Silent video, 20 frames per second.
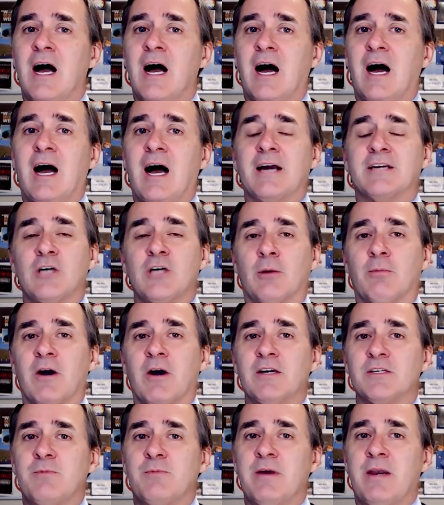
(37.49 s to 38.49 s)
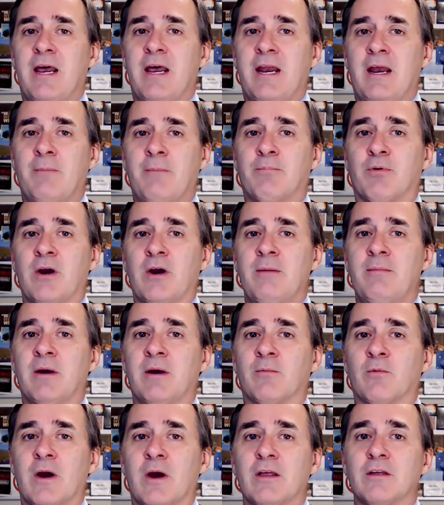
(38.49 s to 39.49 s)
October has been at a
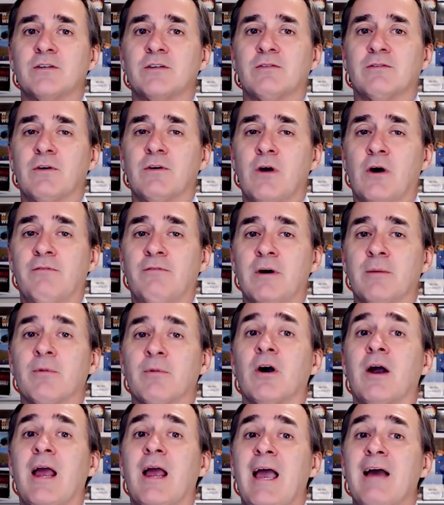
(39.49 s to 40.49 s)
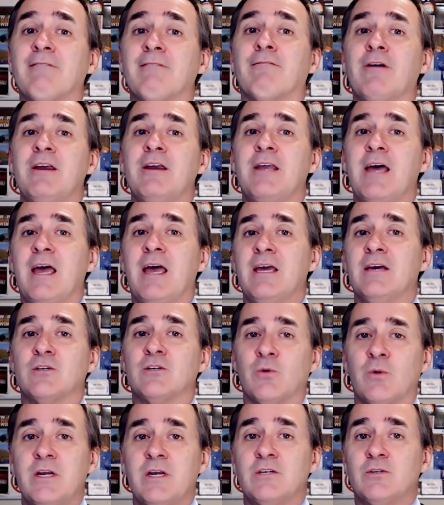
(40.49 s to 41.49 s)
premium relative to November every day in
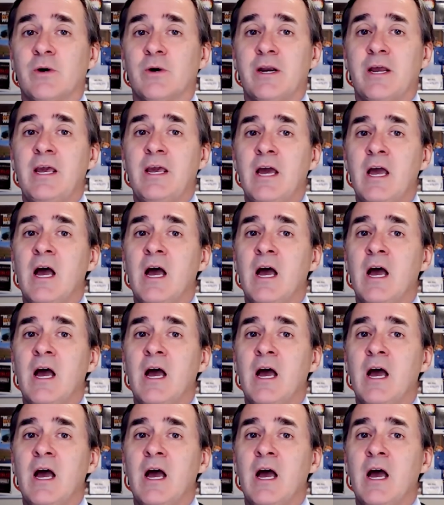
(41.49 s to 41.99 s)
2020.